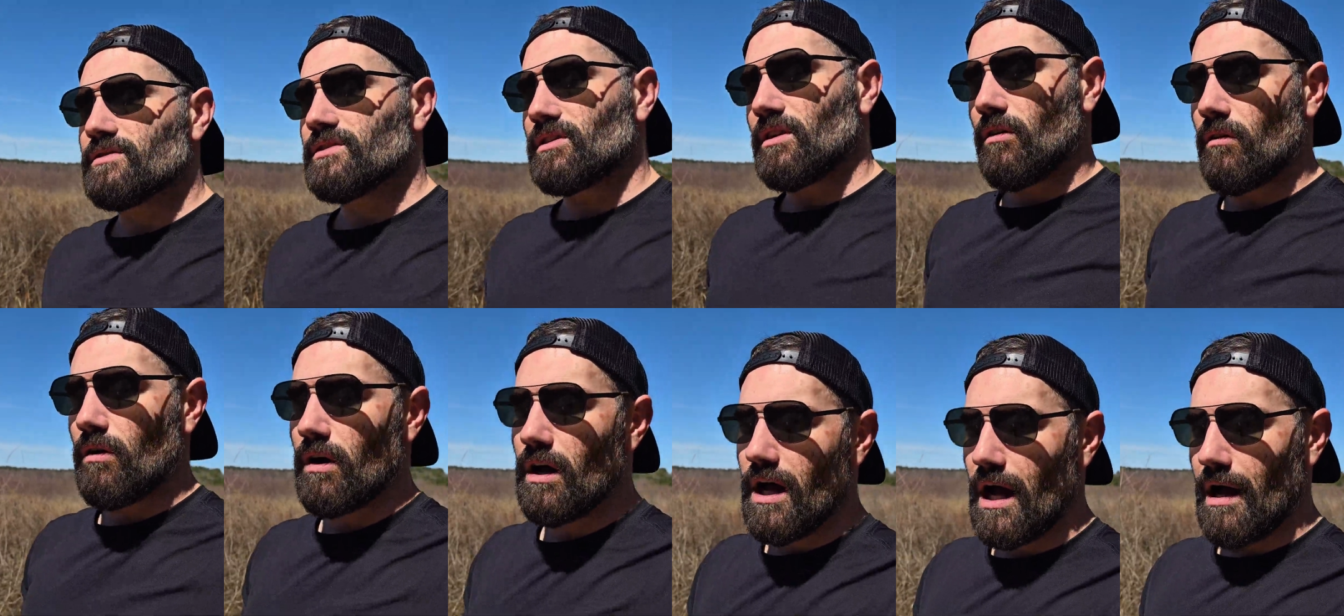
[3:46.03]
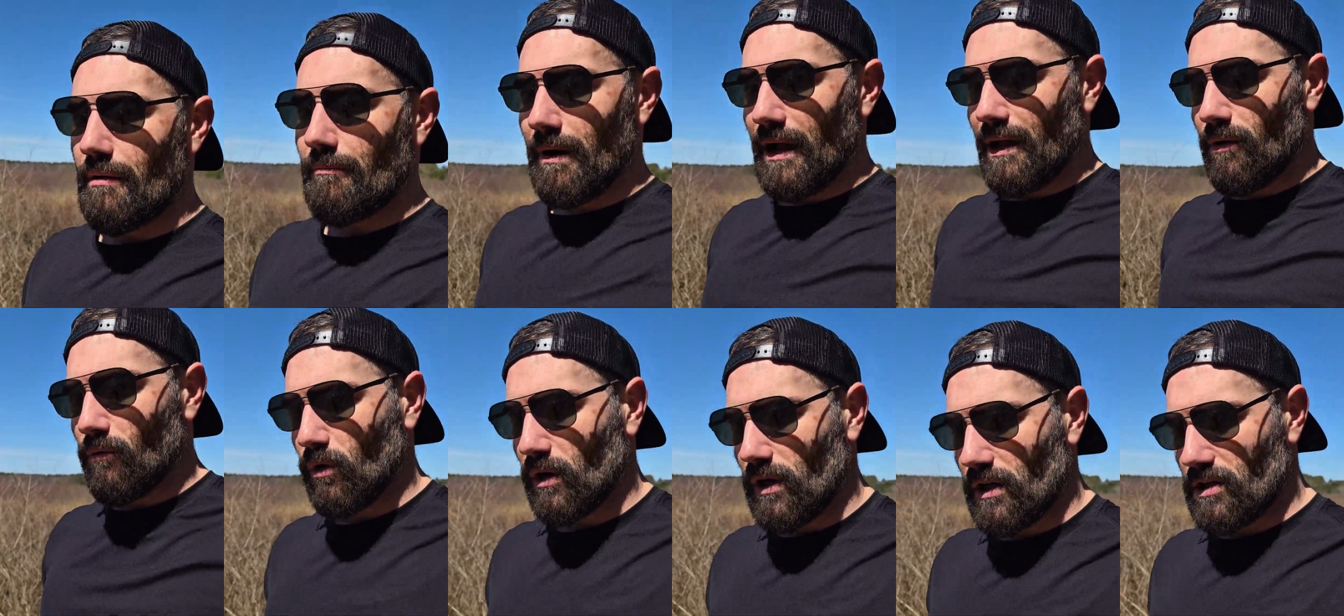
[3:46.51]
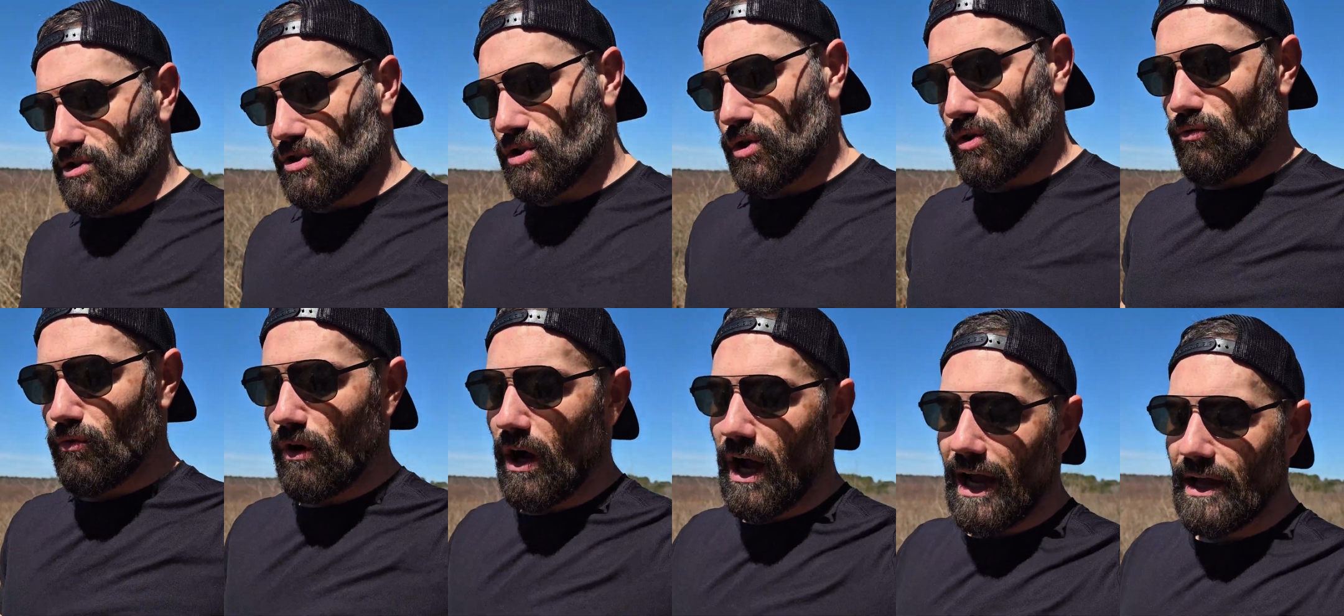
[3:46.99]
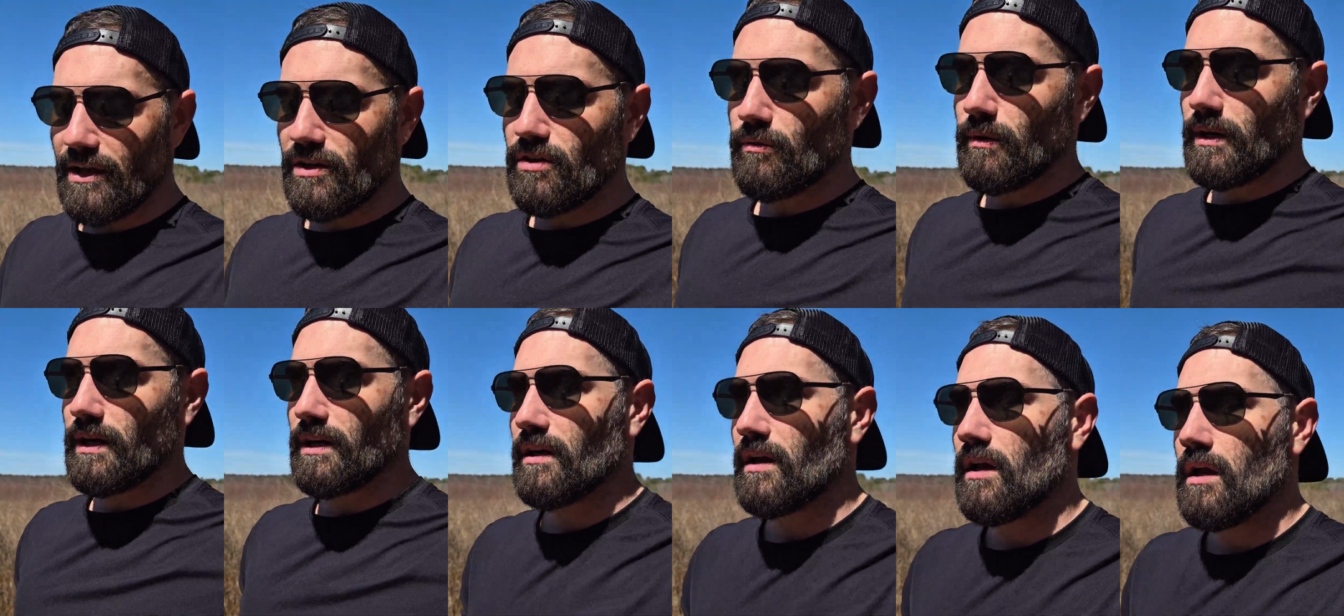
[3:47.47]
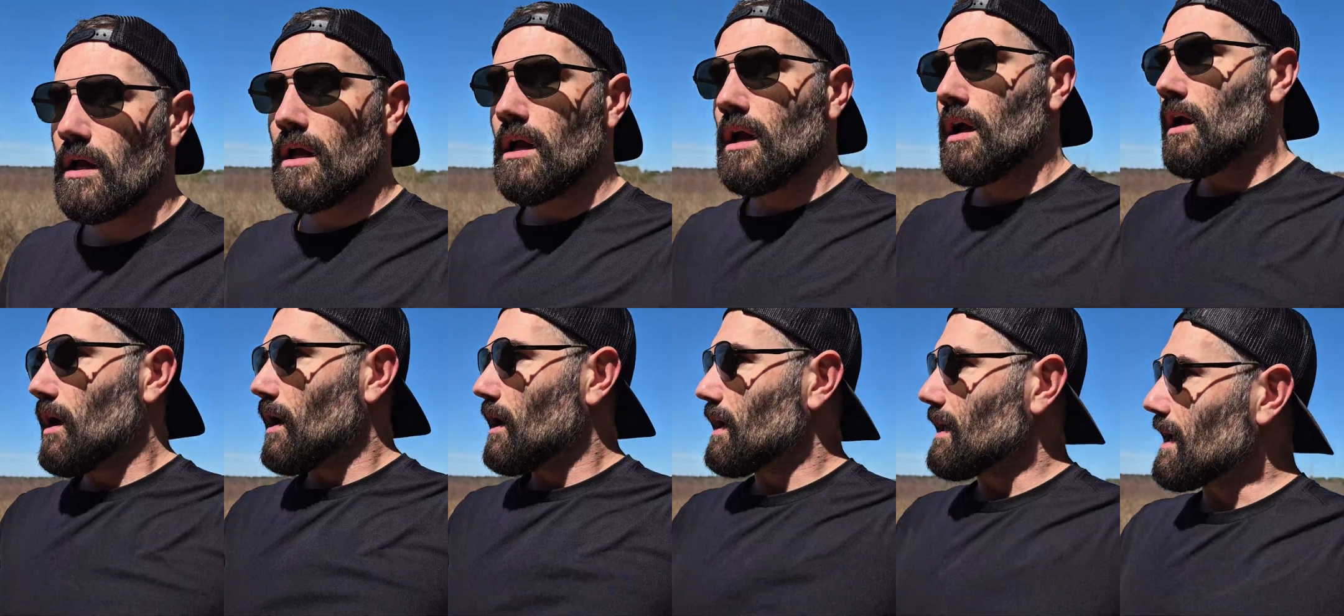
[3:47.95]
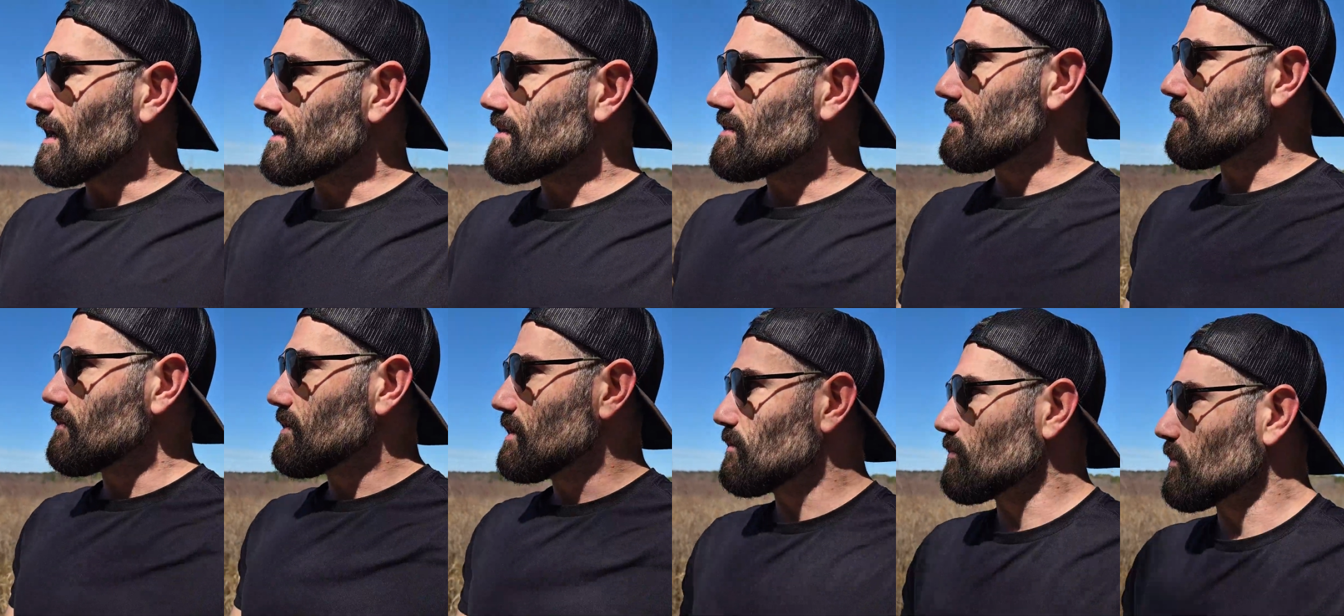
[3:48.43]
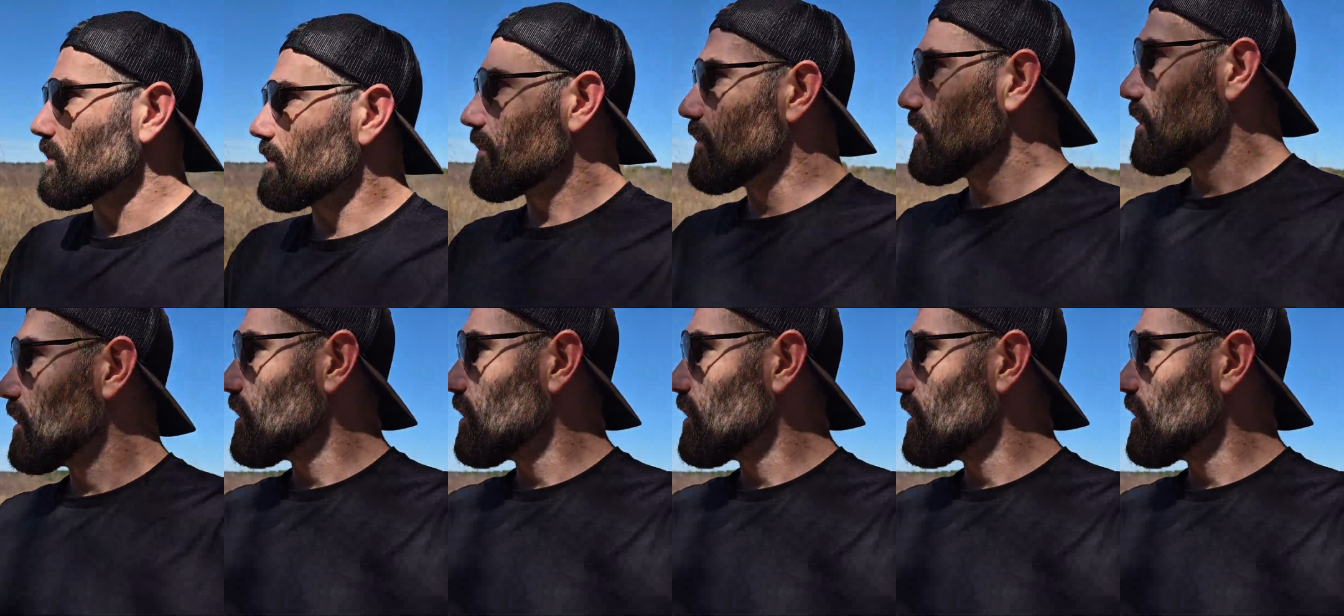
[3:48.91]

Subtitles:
So I might want to try doing an activity with